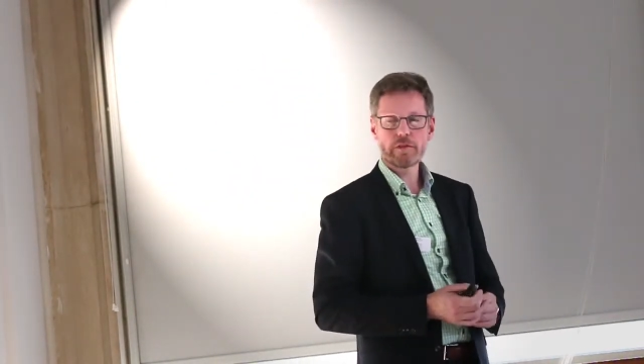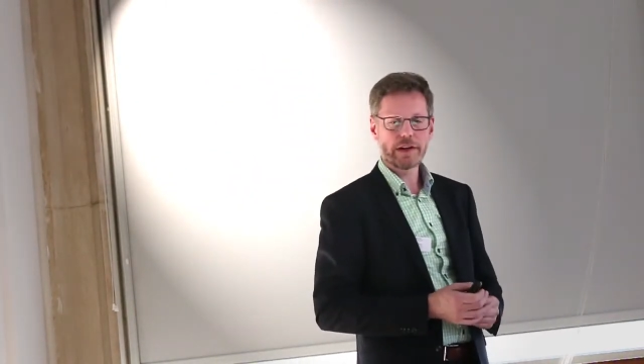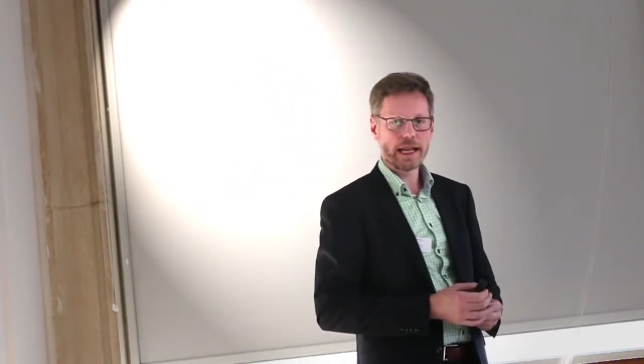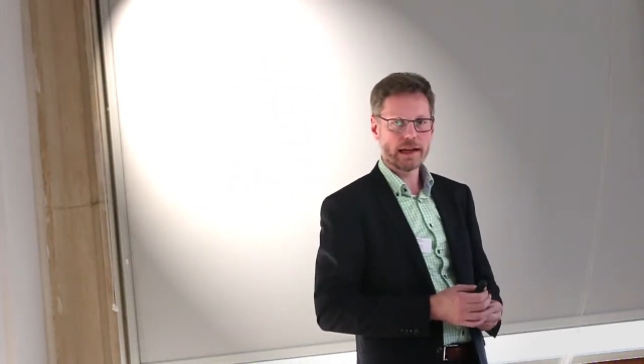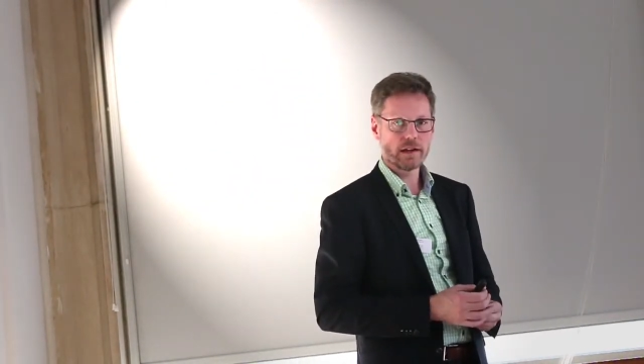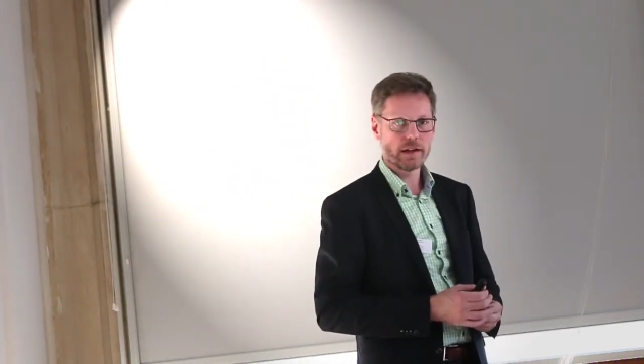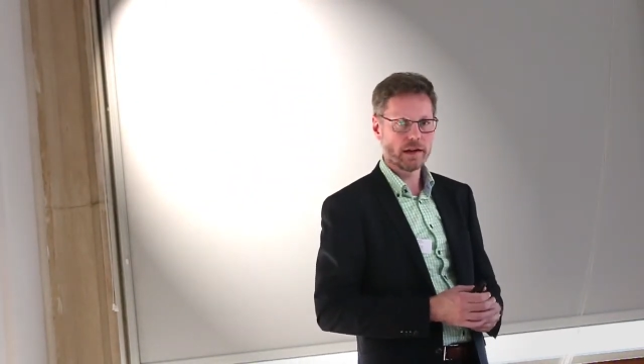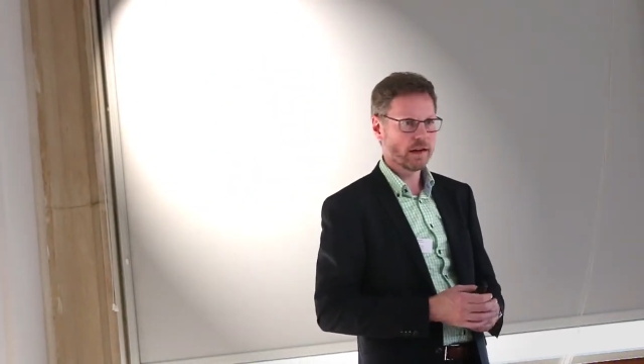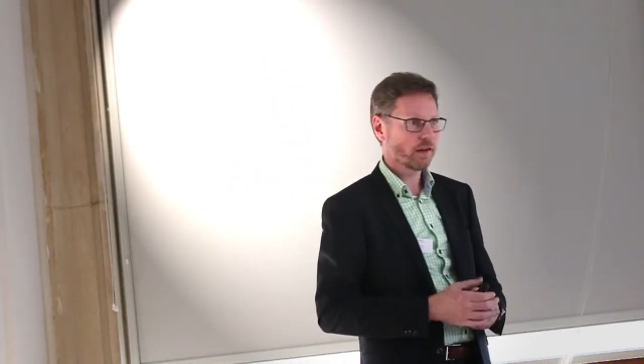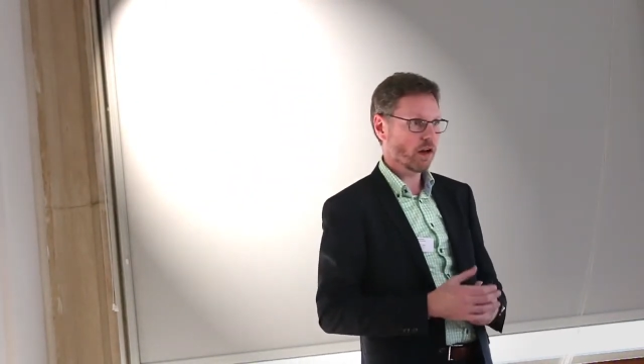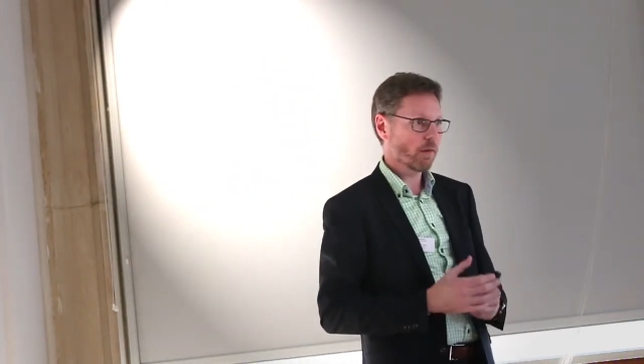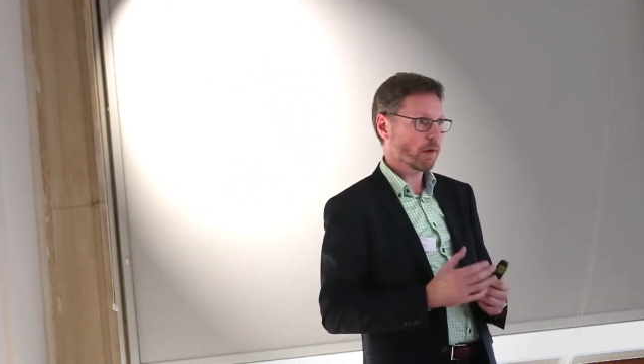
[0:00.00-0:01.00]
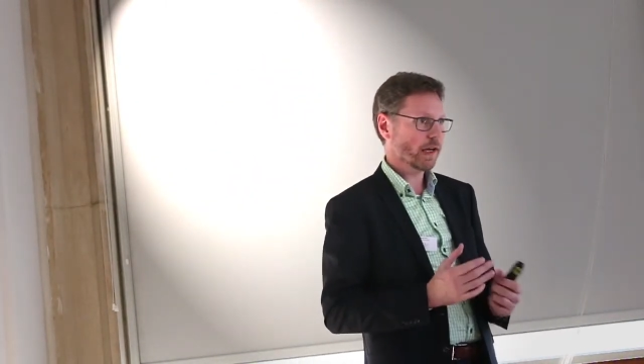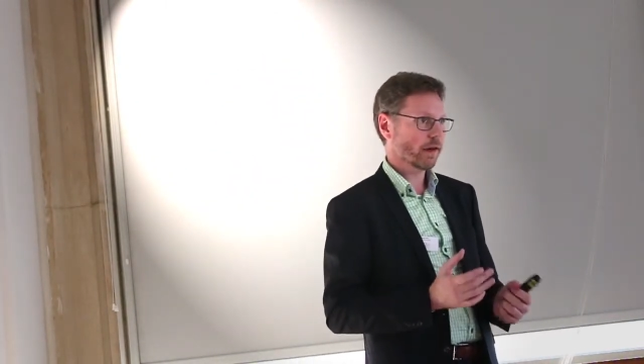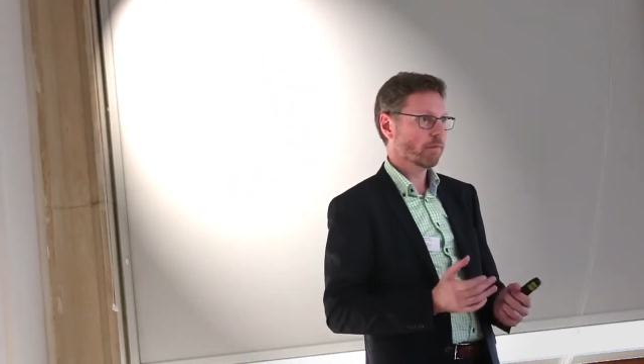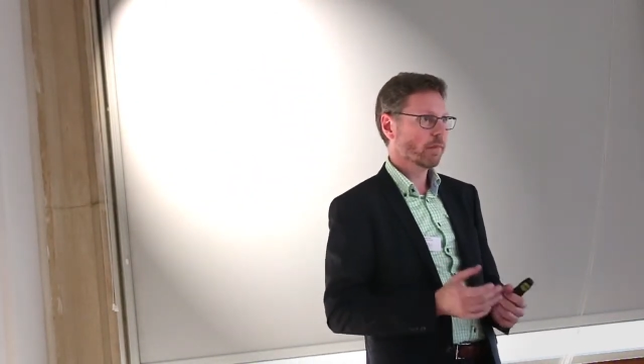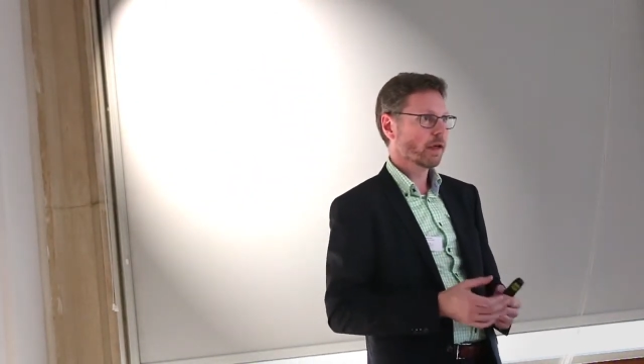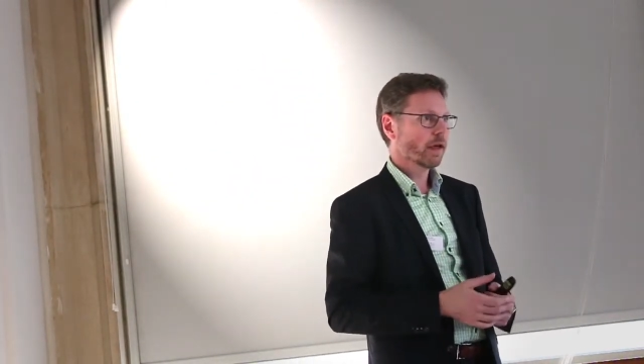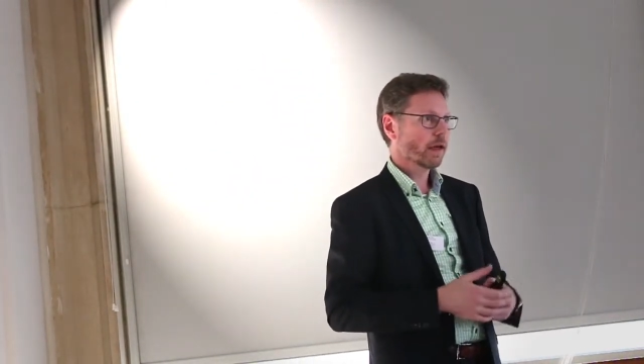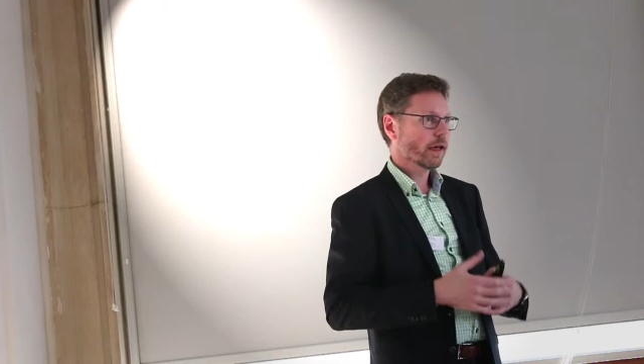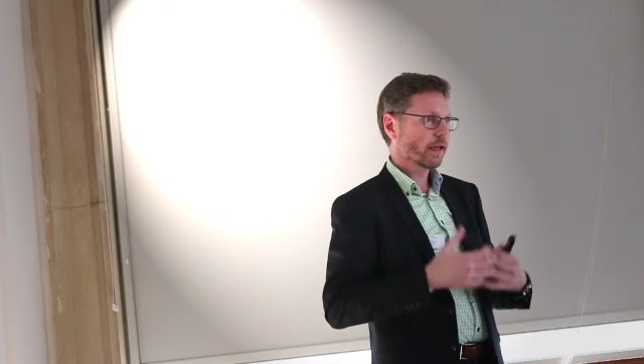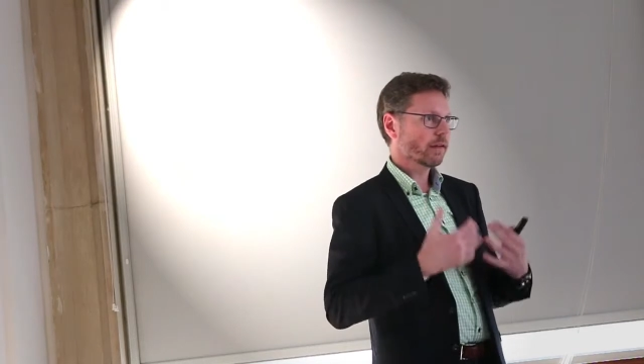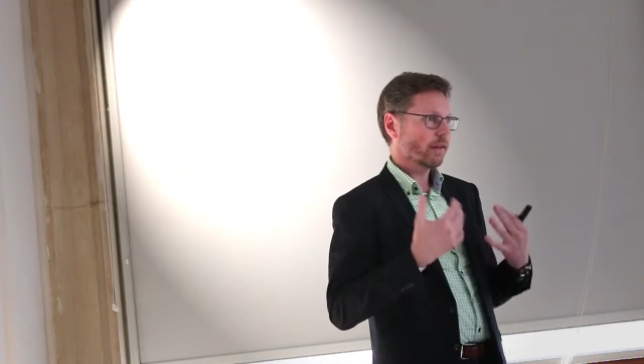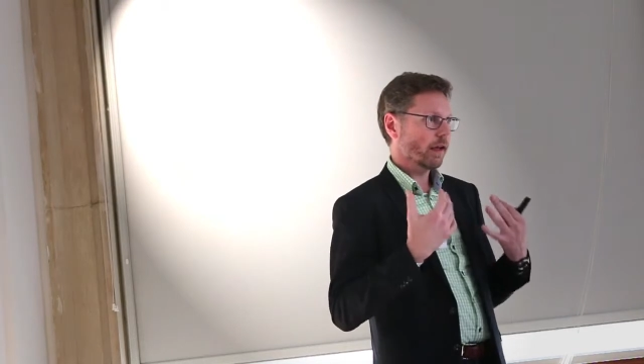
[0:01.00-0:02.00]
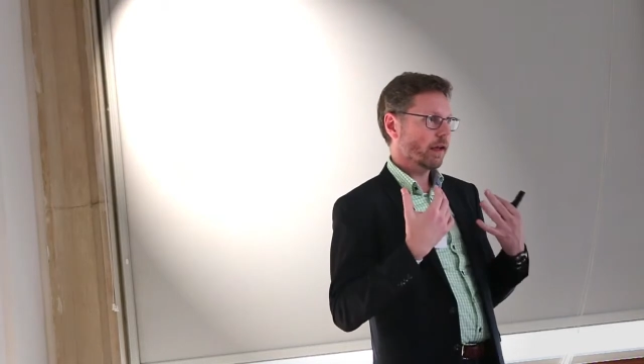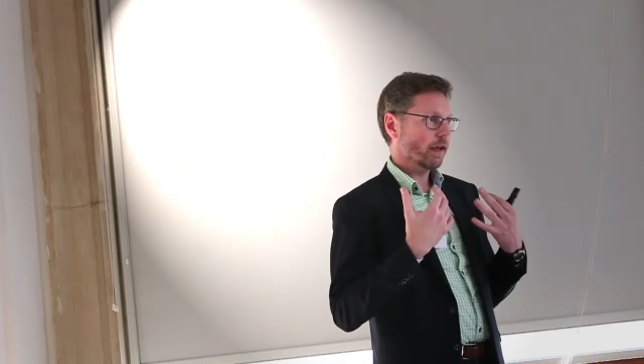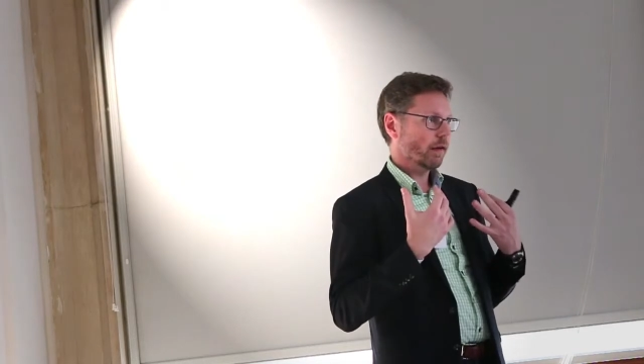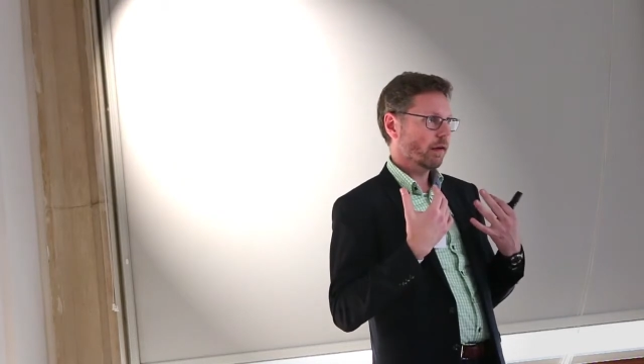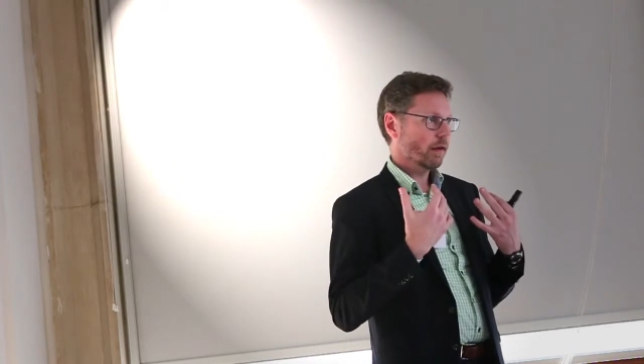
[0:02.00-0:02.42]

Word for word: of an anomaly. It uh,